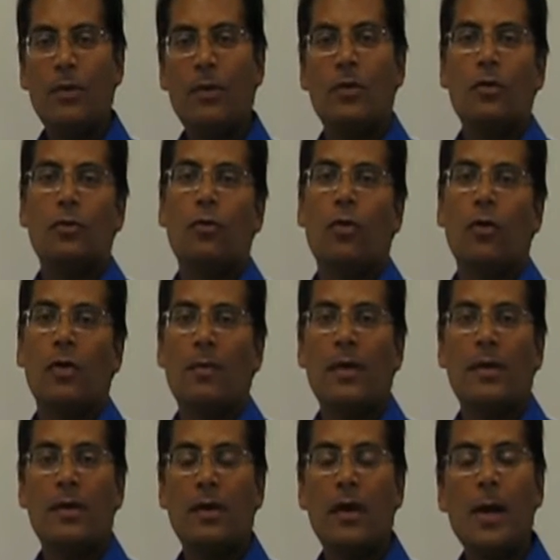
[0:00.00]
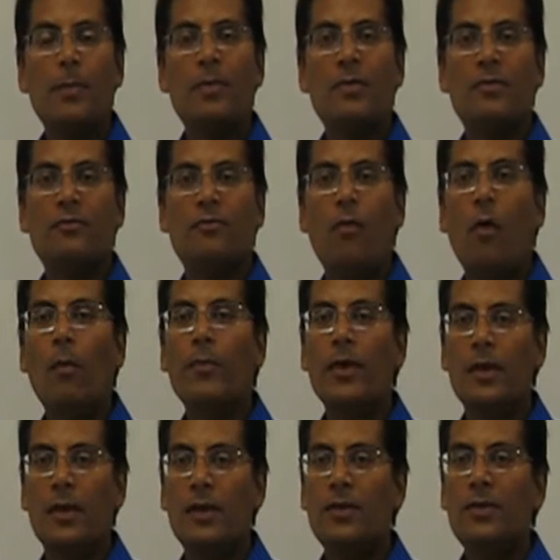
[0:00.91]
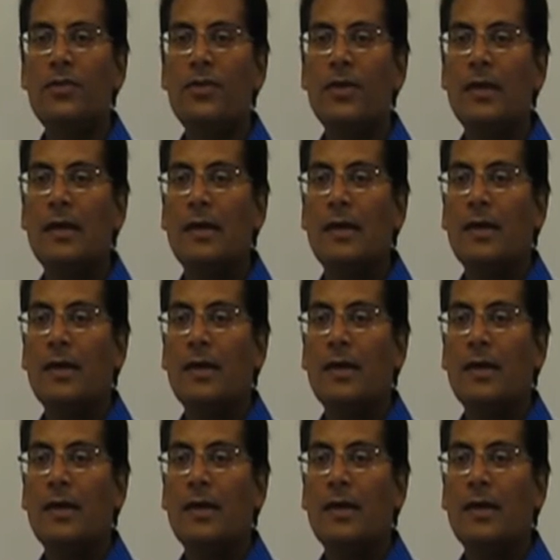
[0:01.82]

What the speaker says: we're going to talk about a couple of formulas.